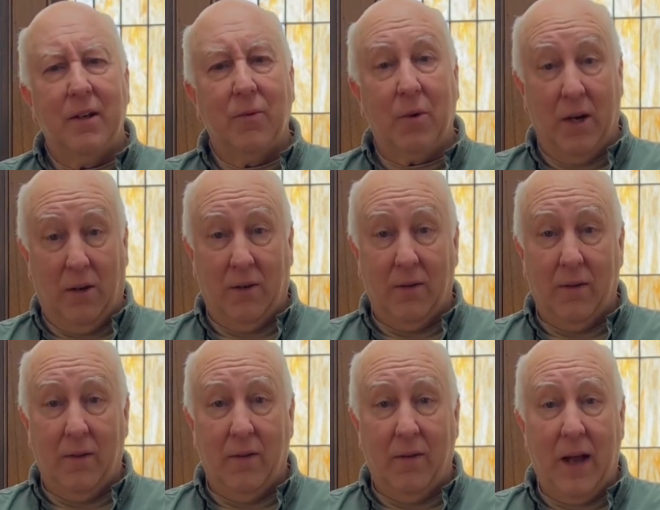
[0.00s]
Well,
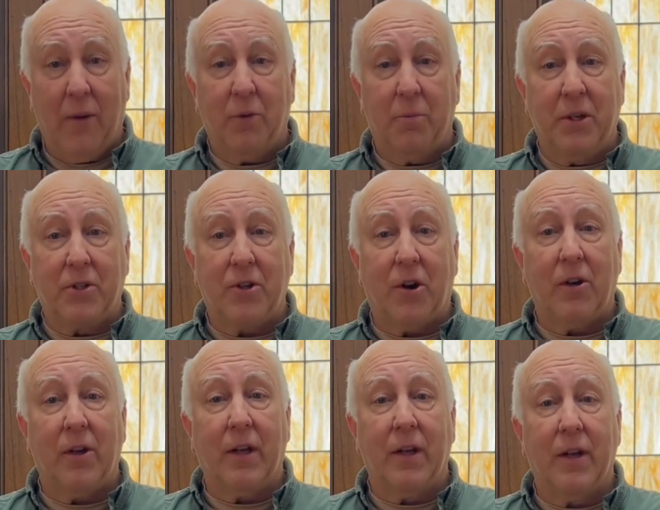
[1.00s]
that would be
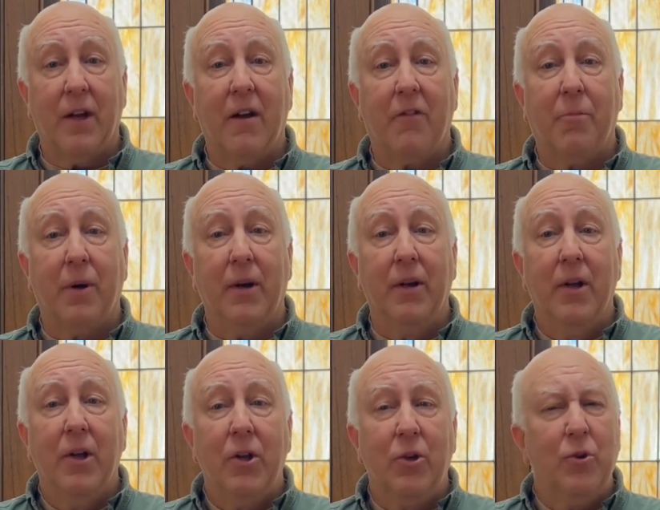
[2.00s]
startling enough, but
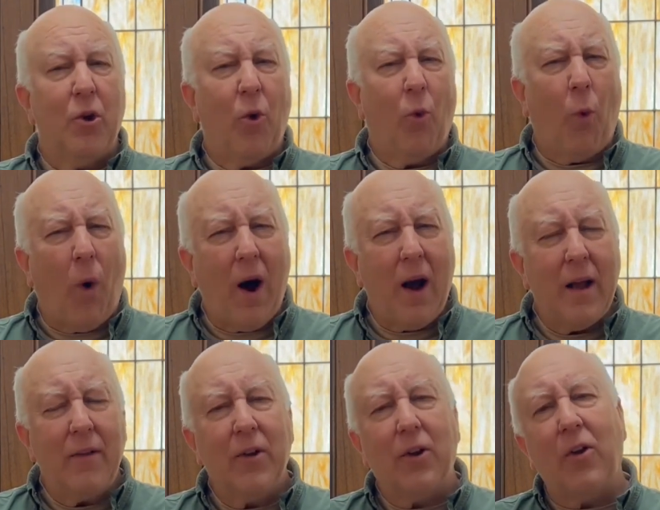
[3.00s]
you know
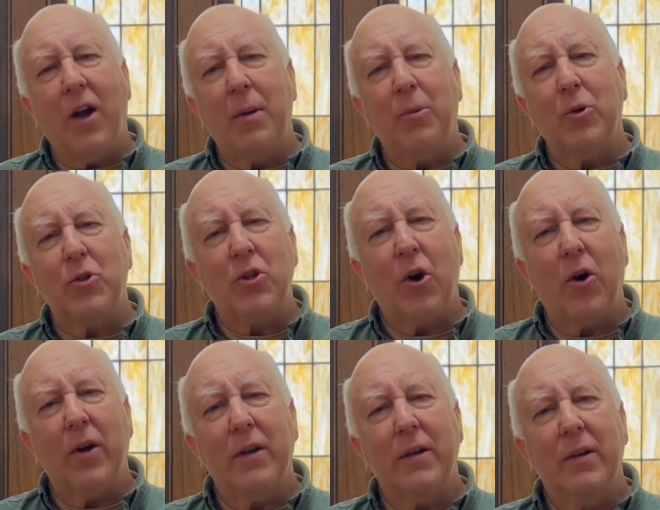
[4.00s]
why the climber
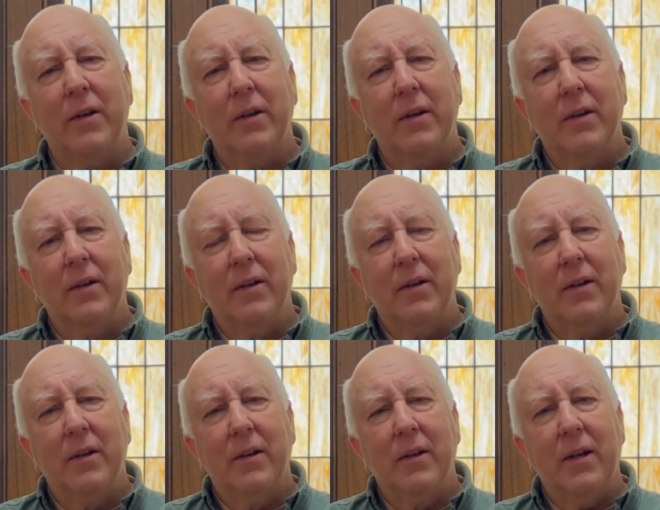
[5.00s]
saw it?
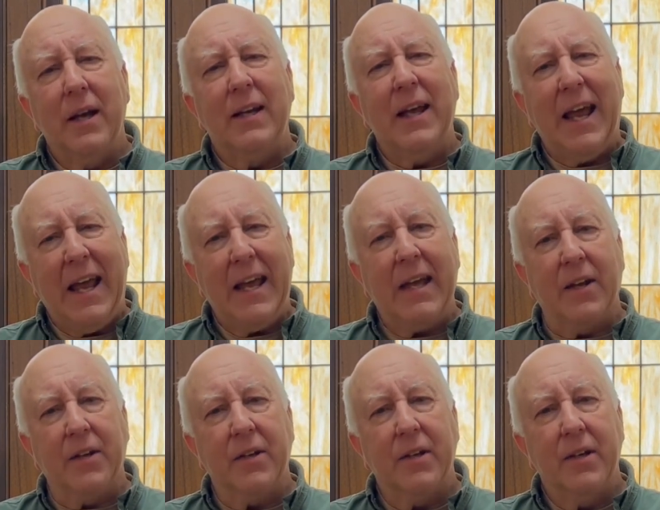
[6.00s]
An
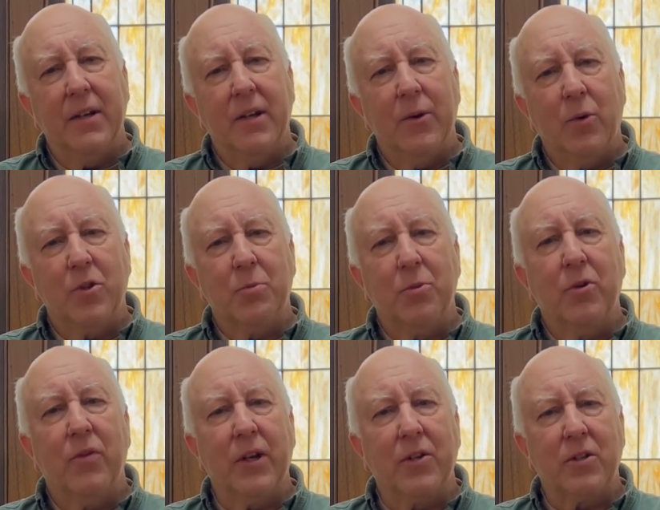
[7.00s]
ant was
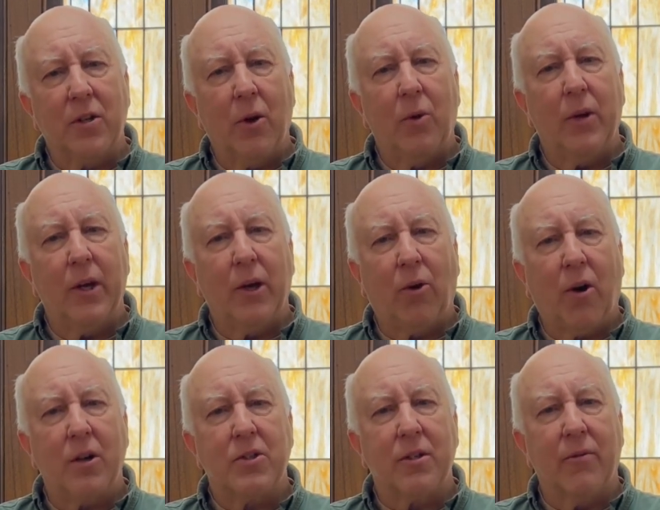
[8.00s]
moving slowly
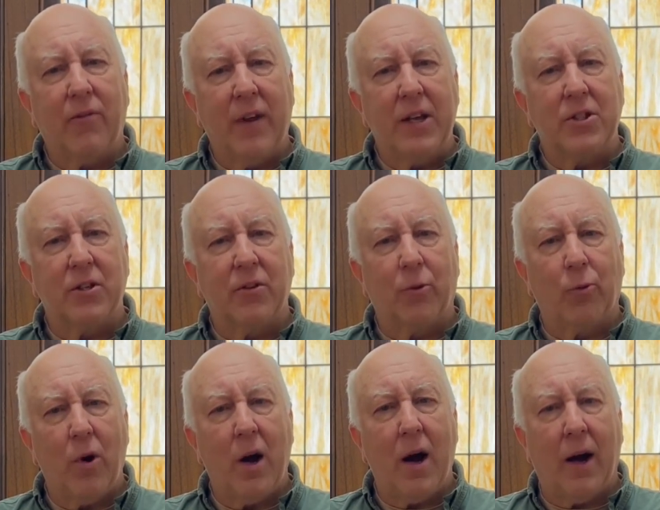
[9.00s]
across the face of the
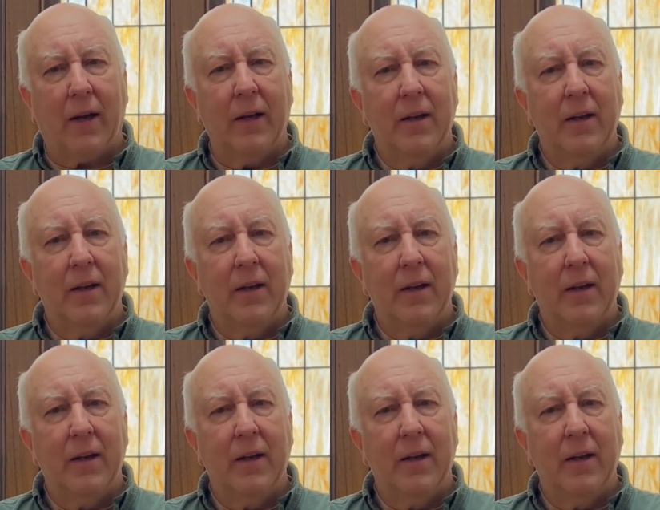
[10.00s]
rock,